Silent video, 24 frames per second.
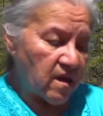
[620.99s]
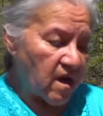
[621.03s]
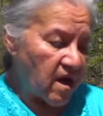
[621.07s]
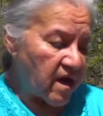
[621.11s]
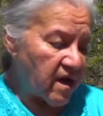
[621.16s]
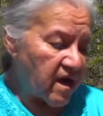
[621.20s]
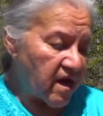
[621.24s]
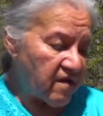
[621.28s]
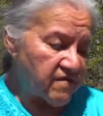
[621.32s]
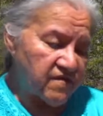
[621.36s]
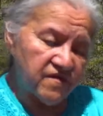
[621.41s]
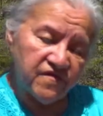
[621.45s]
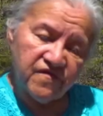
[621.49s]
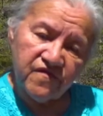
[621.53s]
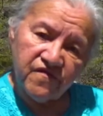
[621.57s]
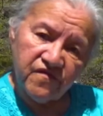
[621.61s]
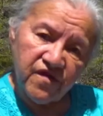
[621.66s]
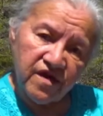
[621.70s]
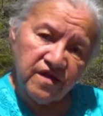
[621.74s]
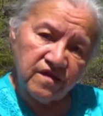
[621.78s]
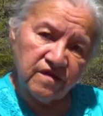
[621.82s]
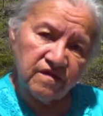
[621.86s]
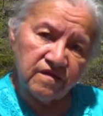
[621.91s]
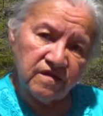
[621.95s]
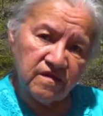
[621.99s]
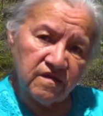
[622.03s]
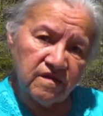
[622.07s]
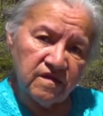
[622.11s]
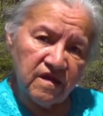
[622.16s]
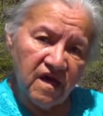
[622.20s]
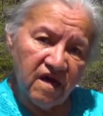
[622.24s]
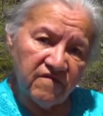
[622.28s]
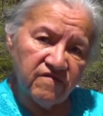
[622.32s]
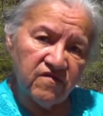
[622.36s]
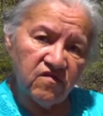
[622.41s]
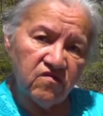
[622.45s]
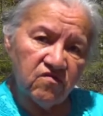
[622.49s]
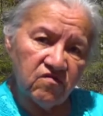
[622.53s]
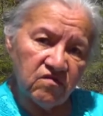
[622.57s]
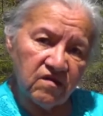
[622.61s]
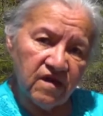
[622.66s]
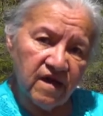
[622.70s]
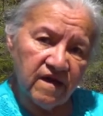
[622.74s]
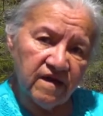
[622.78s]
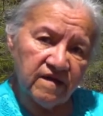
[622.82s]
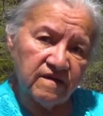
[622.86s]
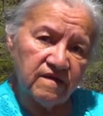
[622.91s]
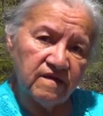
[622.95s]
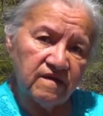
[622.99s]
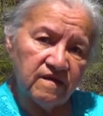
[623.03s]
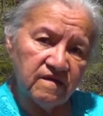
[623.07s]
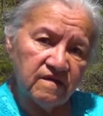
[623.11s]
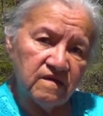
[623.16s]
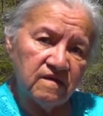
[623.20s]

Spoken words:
I have a friend in Navajo land,